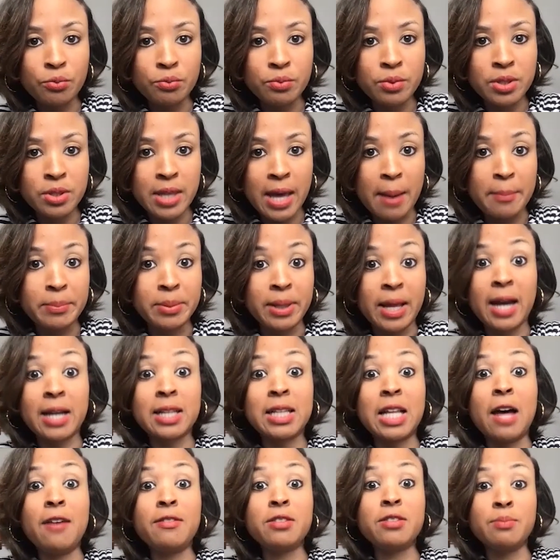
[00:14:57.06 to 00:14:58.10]
that Black
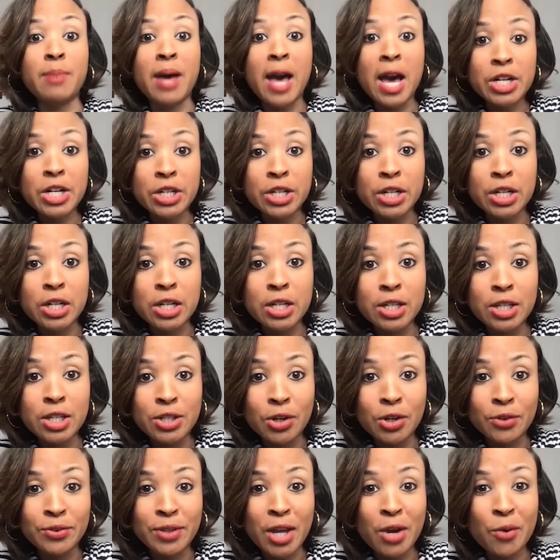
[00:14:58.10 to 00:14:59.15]
Lives Matter,
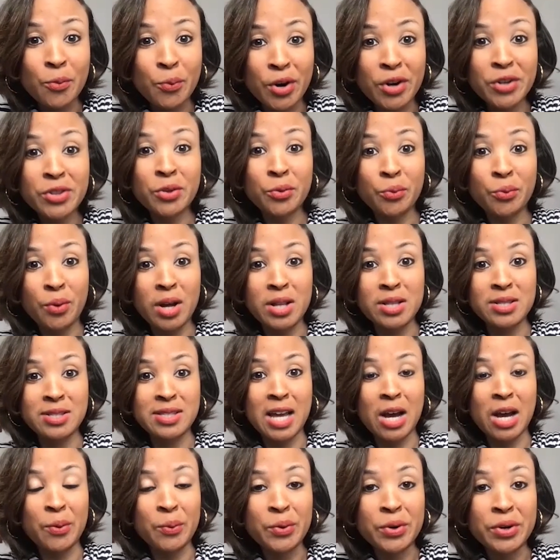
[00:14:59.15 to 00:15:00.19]
they were the ones
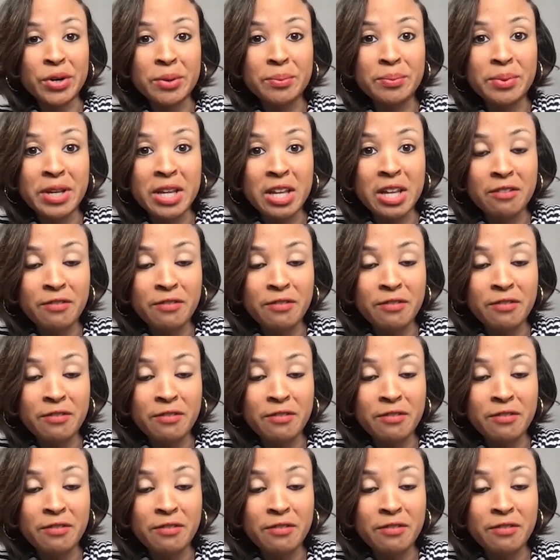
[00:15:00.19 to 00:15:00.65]
that were being